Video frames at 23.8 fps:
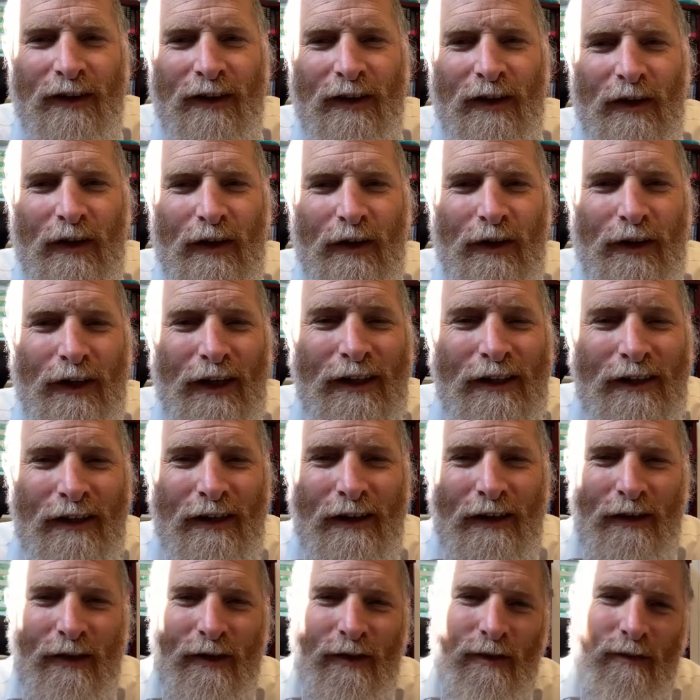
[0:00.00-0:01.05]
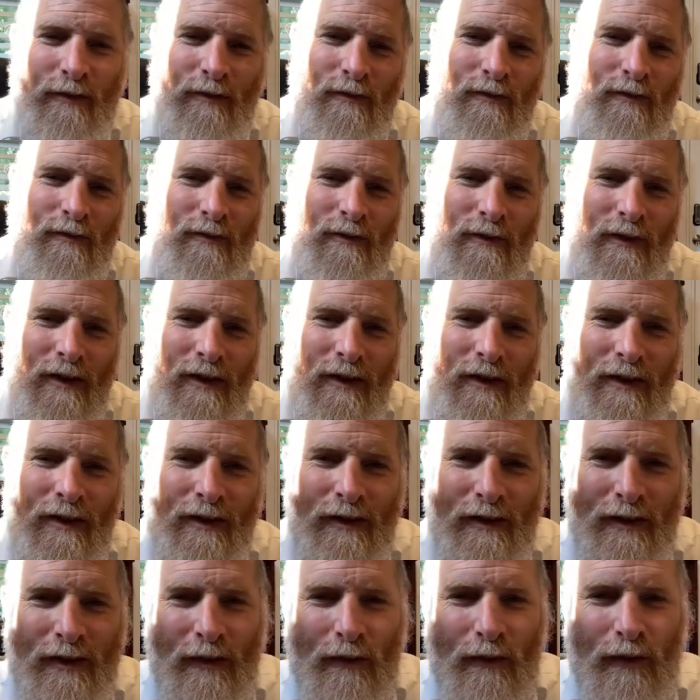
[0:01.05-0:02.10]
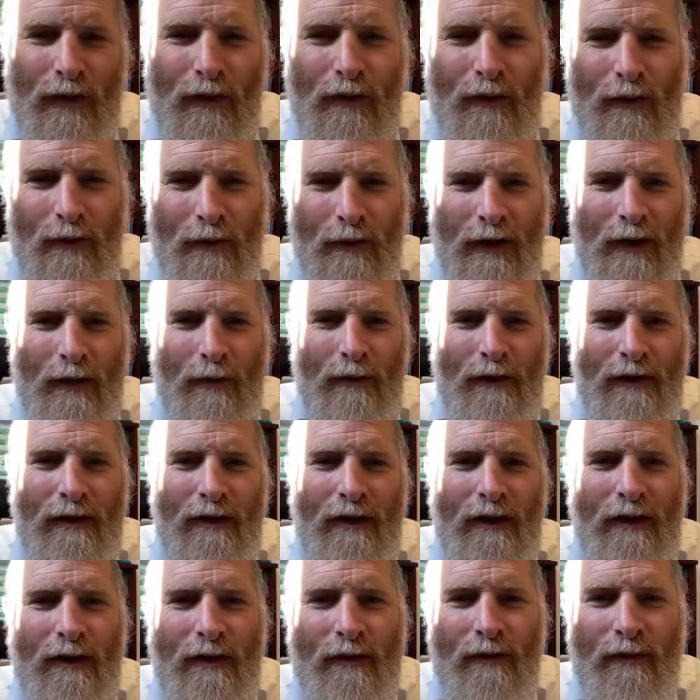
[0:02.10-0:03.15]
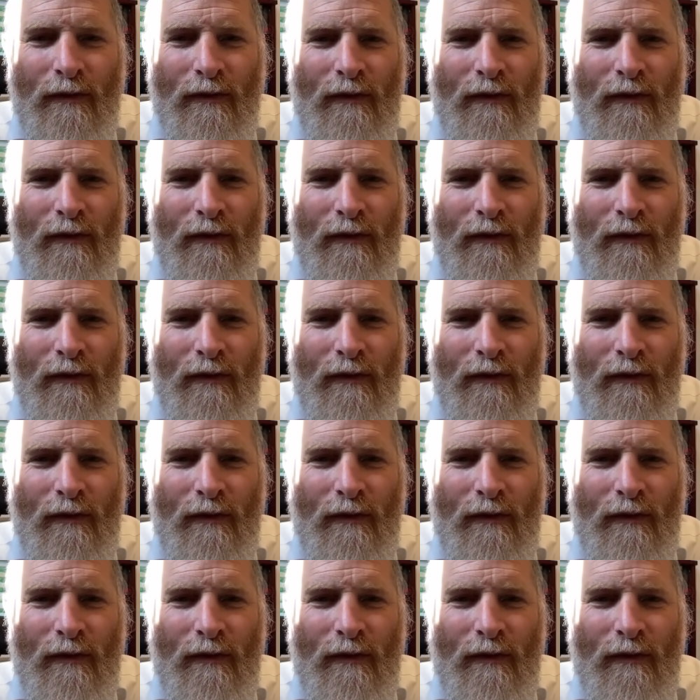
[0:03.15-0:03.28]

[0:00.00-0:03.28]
Now the lesson here is that really we make a mistake